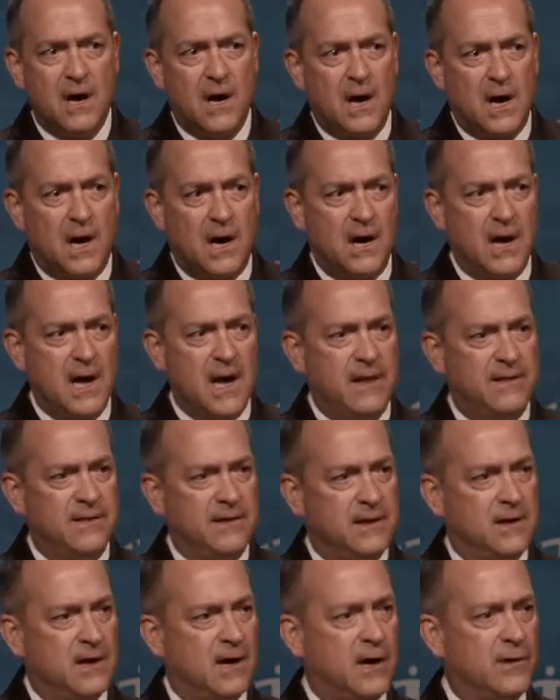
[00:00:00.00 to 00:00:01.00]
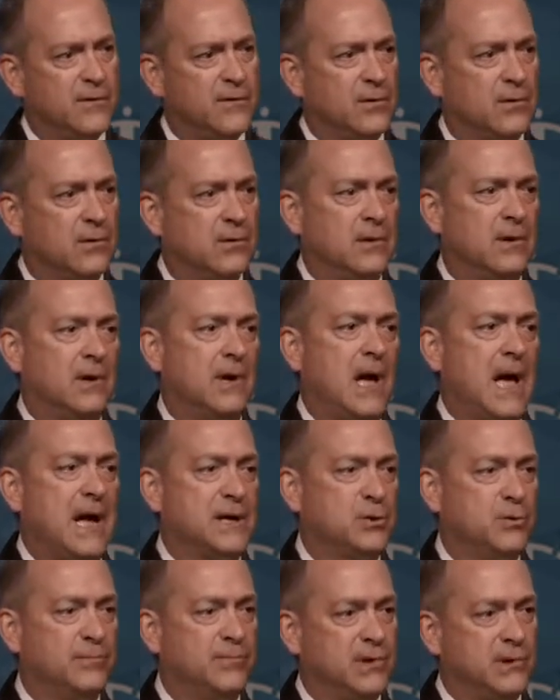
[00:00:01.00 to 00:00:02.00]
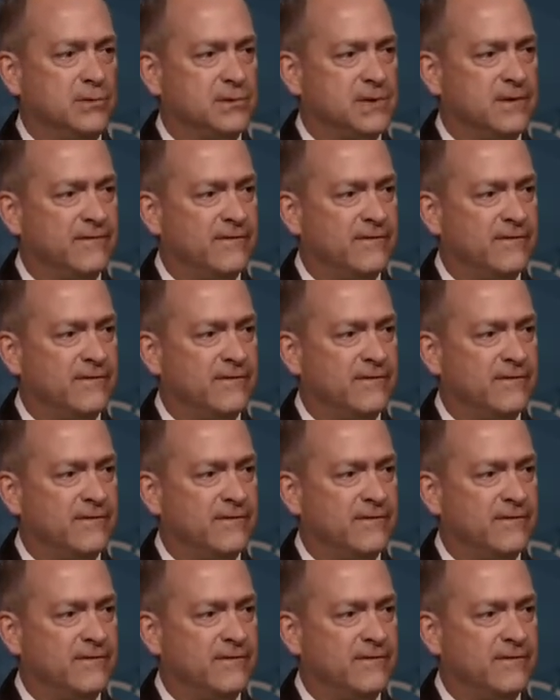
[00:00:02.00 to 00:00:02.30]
and the other attributes,